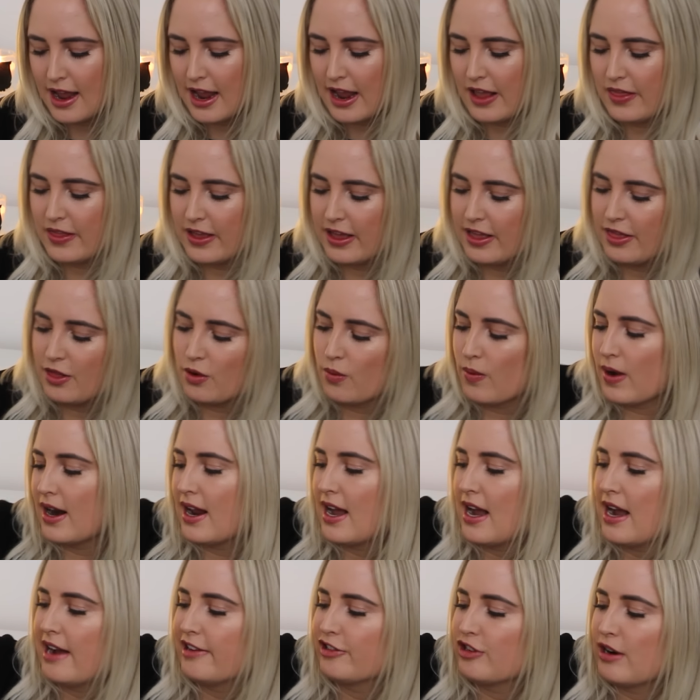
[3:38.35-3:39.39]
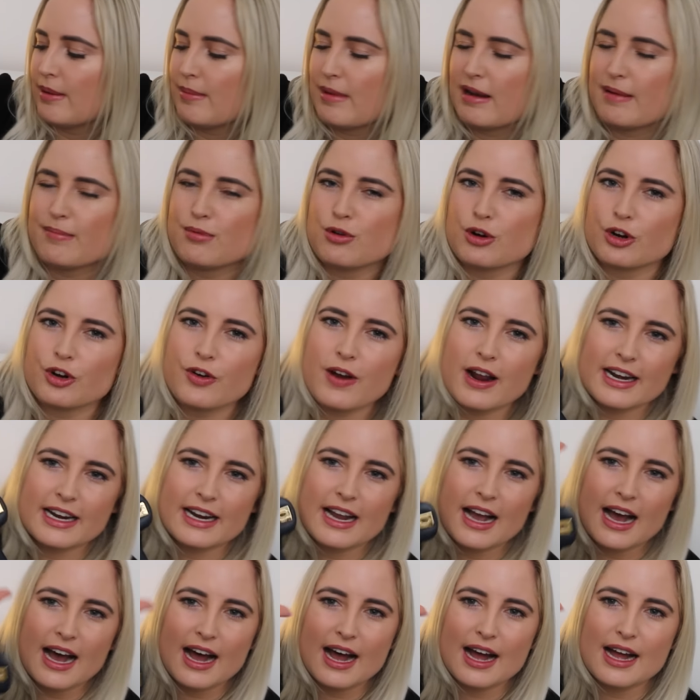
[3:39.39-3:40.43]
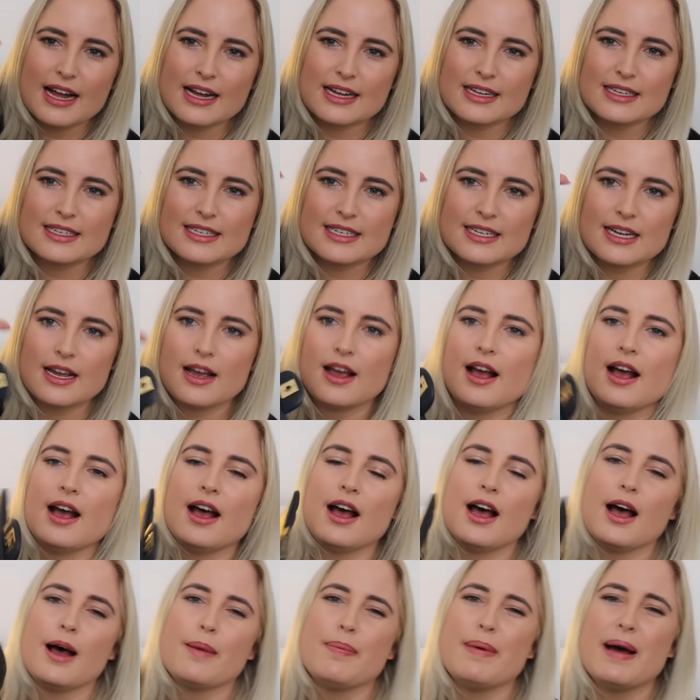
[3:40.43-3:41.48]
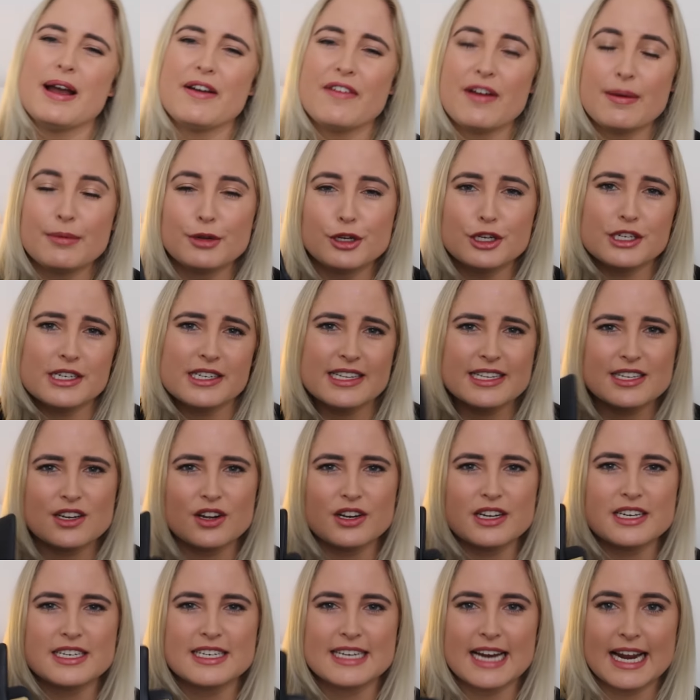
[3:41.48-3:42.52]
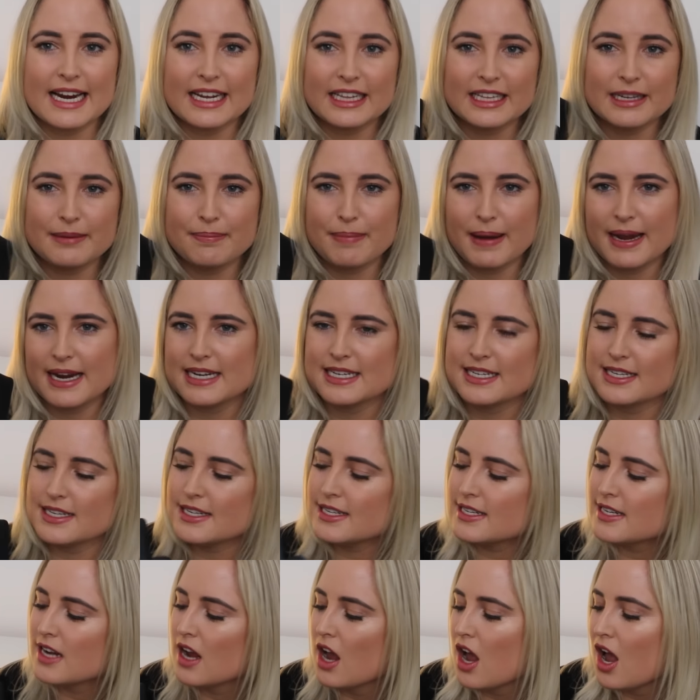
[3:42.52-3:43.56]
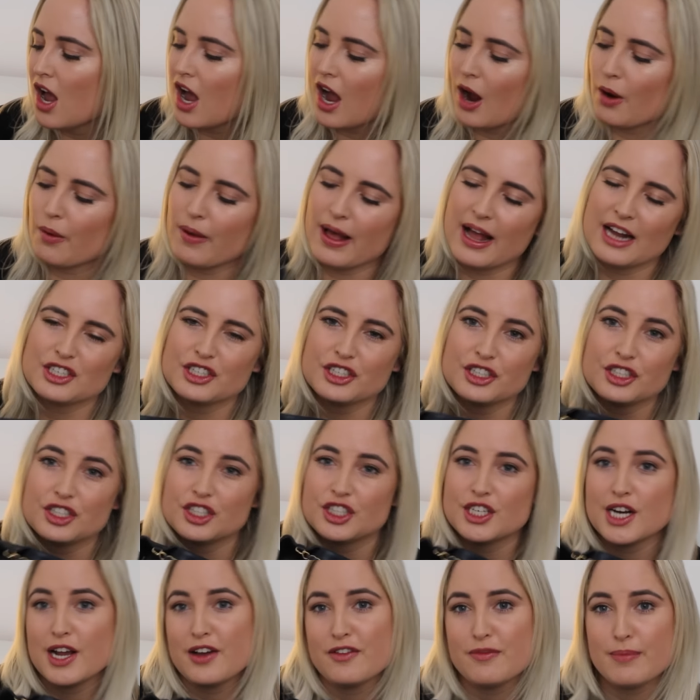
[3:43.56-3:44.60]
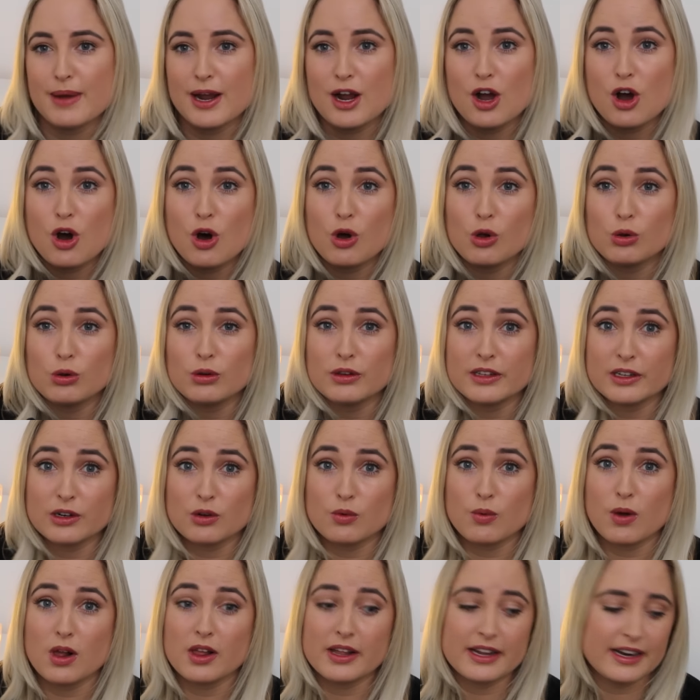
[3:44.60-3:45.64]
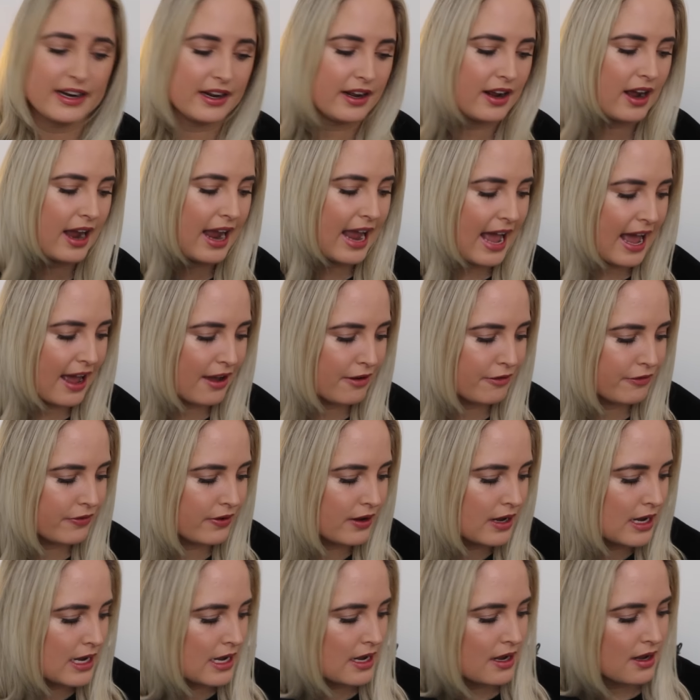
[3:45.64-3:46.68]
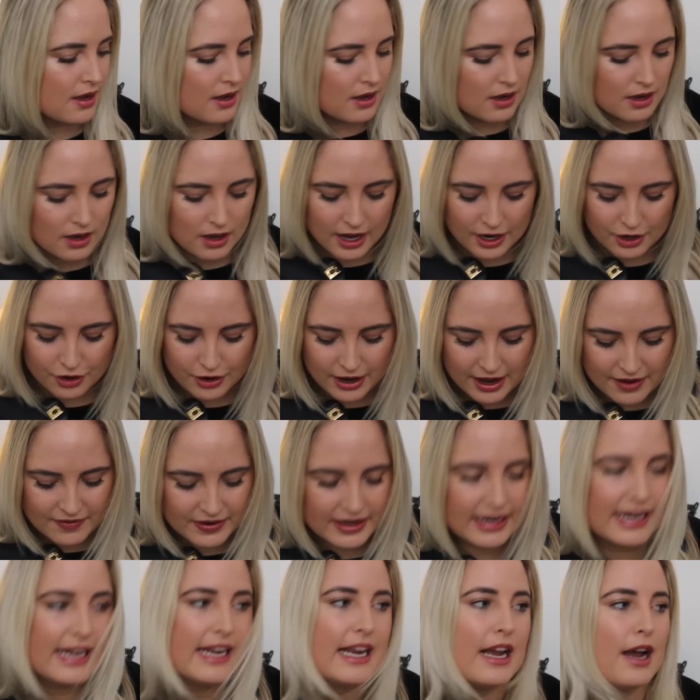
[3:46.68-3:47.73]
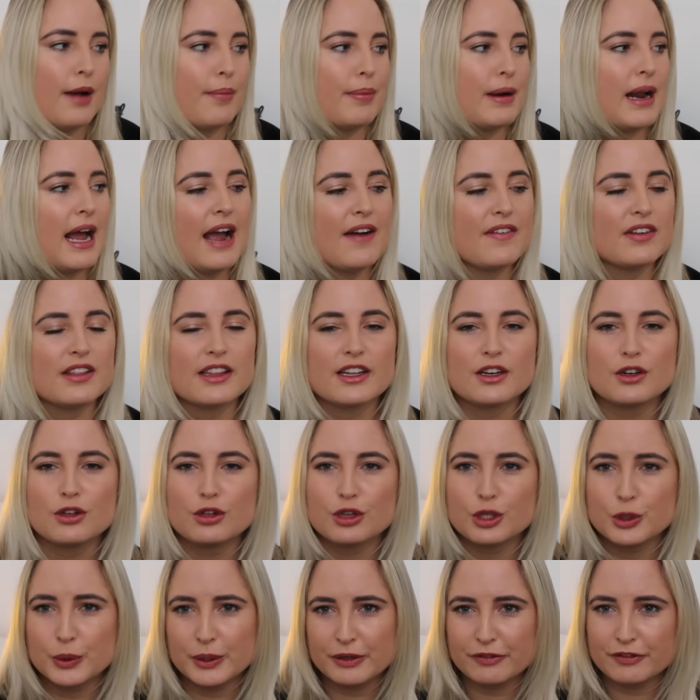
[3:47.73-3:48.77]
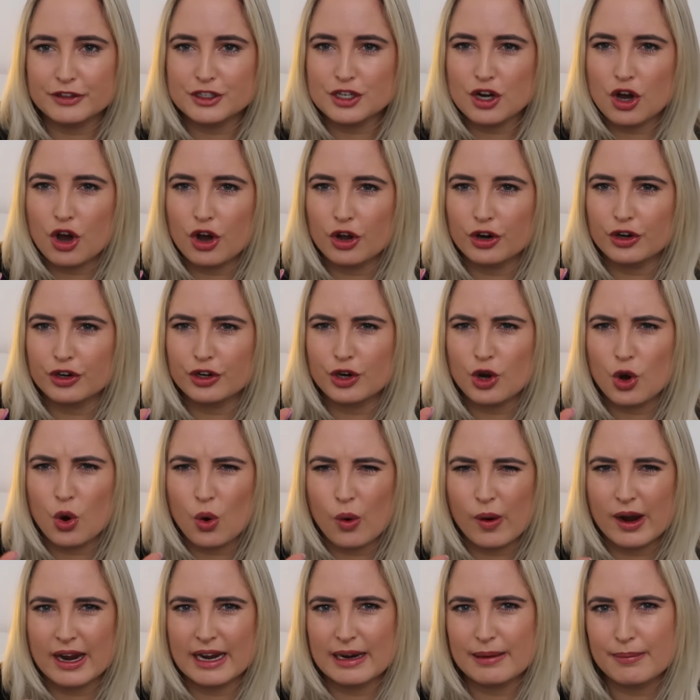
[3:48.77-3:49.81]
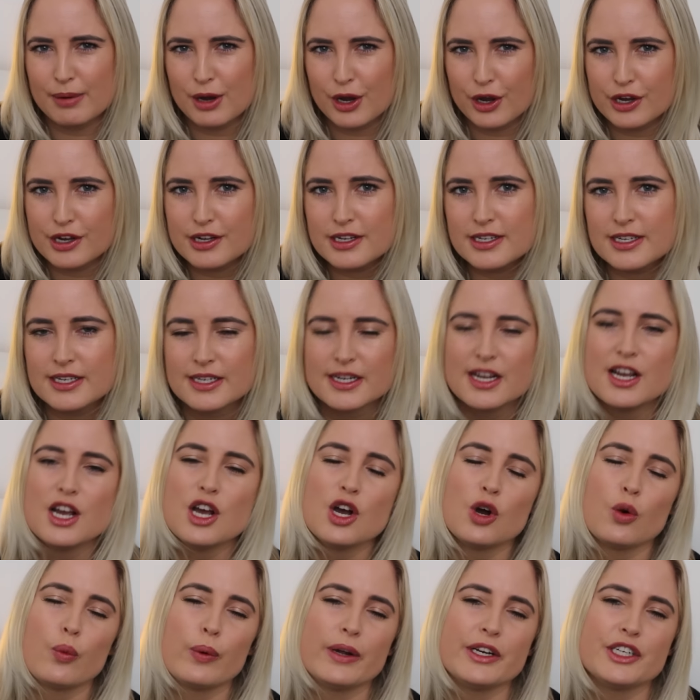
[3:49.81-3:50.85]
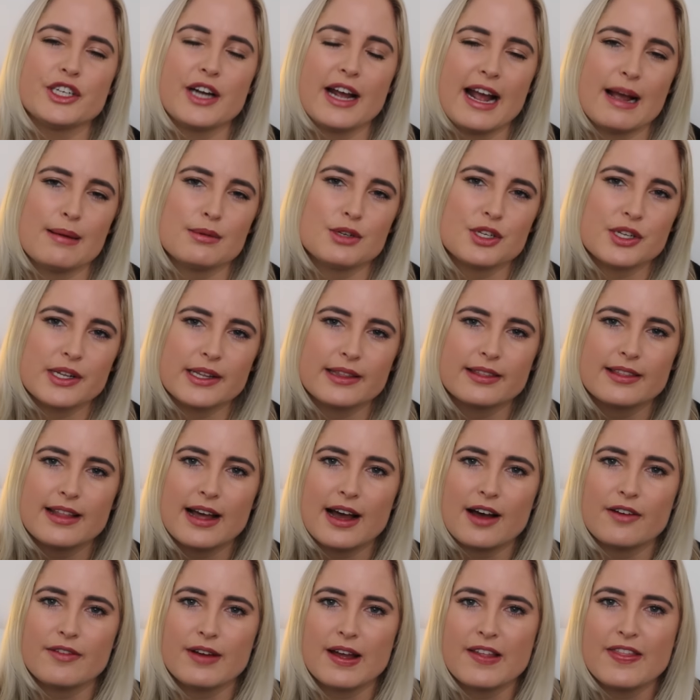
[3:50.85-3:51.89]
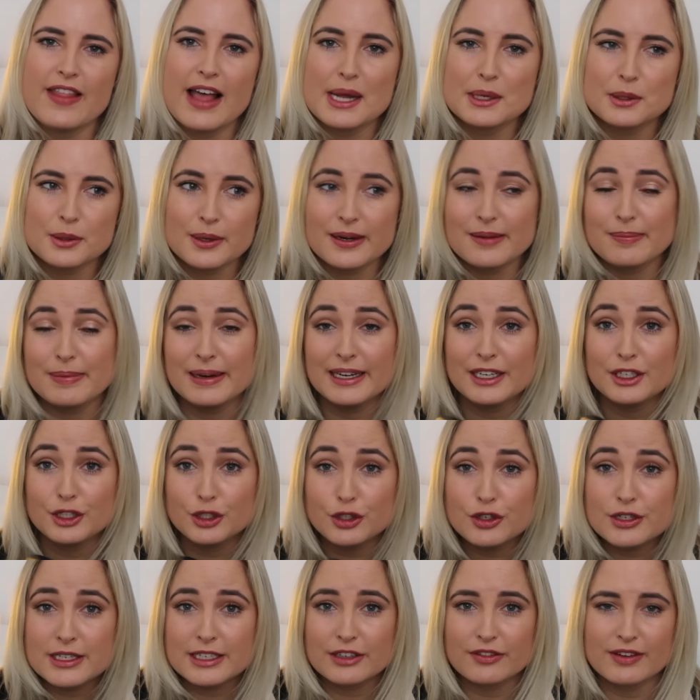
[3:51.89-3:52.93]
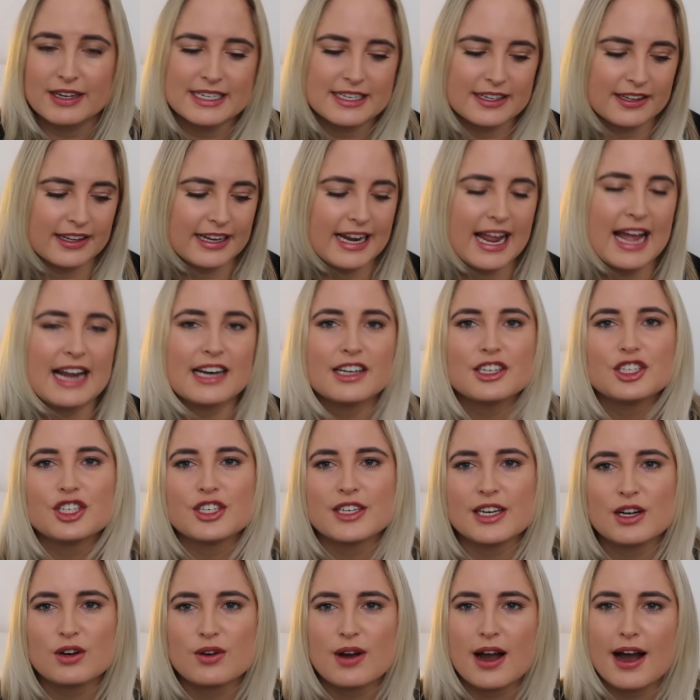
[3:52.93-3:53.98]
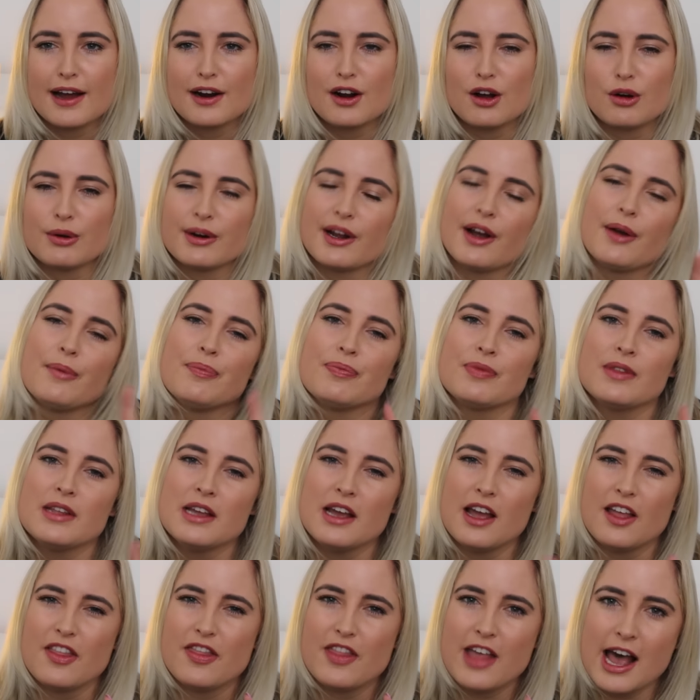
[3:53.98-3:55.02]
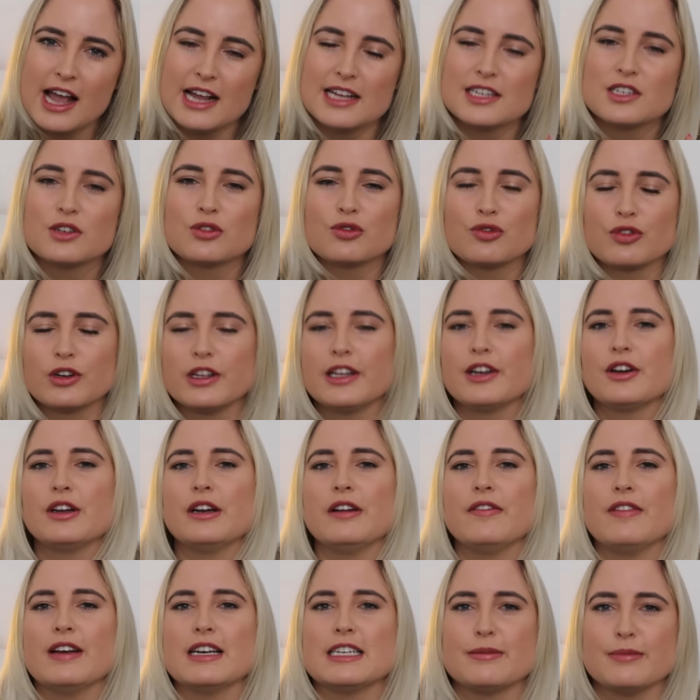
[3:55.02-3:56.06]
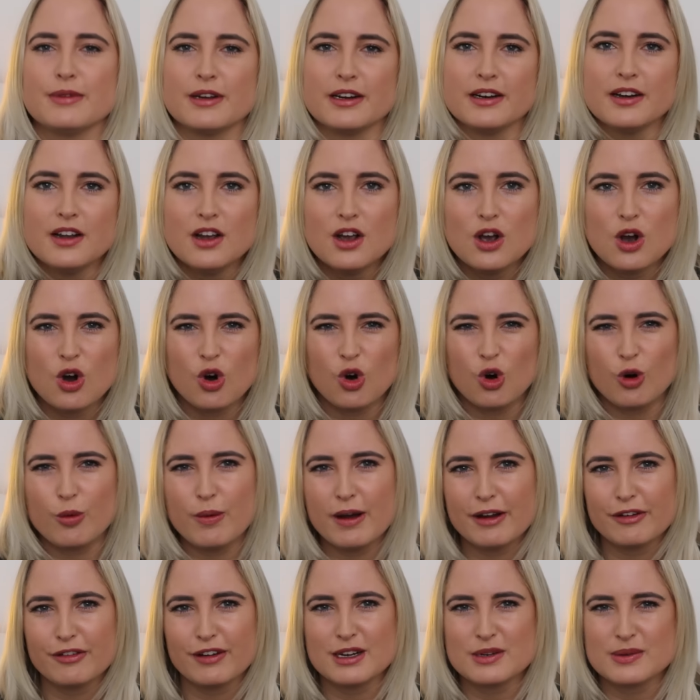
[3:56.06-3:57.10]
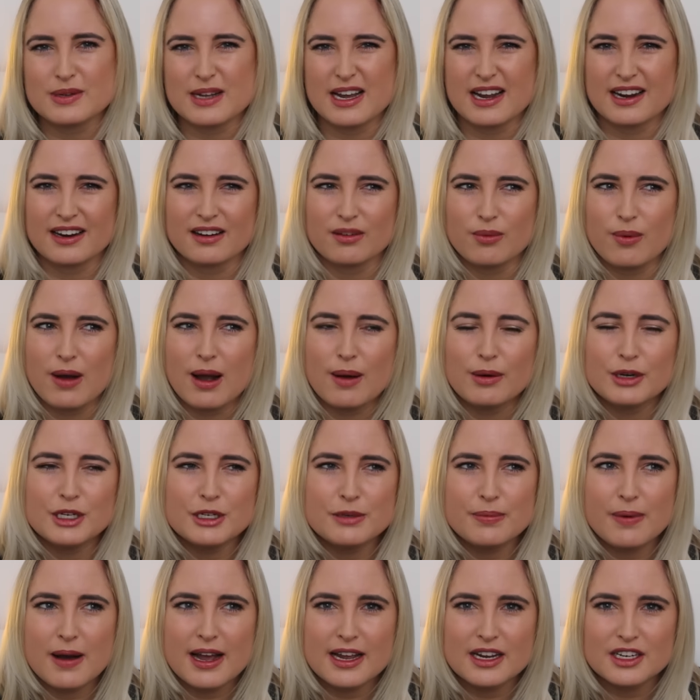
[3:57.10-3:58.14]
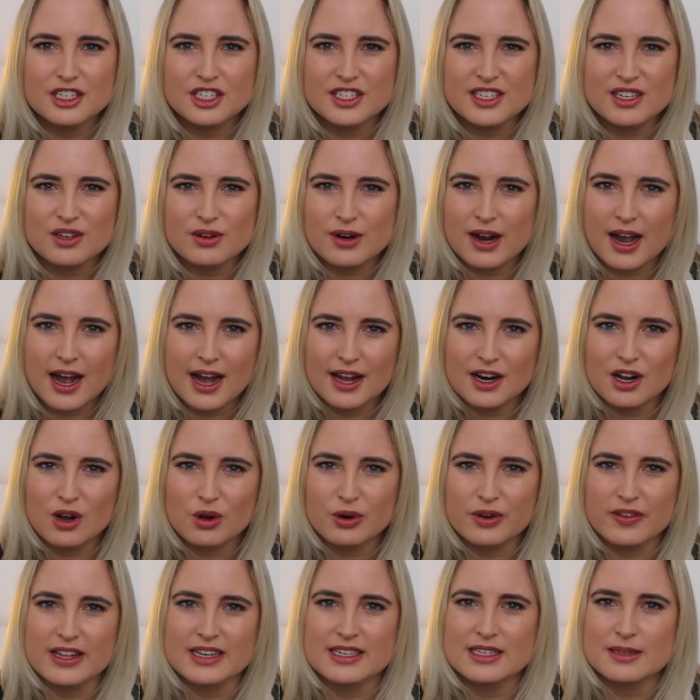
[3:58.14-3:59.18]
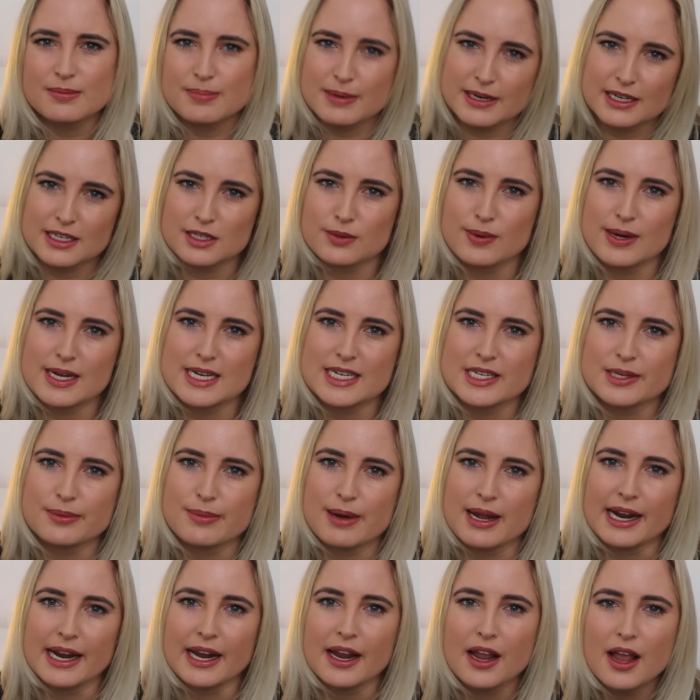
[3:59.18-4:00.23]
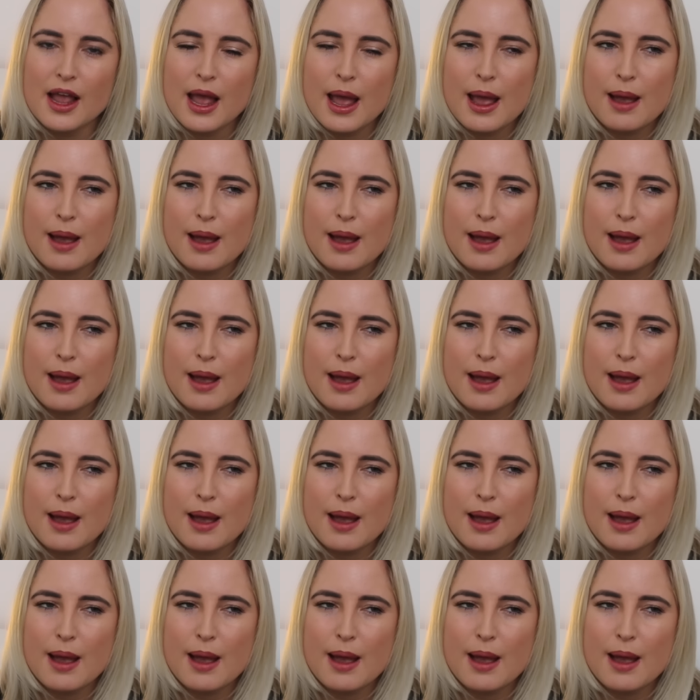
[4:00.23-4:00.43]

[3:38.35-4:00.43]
And then the one after, I might put credit cards. But if I'm using this on a daily basis, I will actually shove my whole little wallet in it. I don't have it here, but I have a little Louis Vuitton coin purse, which I absolutely love. And that's what I've been using recently, and a Chanel card holder. And that is a really good investment. All my friends are like, why would you buy a Chanel card holder? That's the biggest waste of money.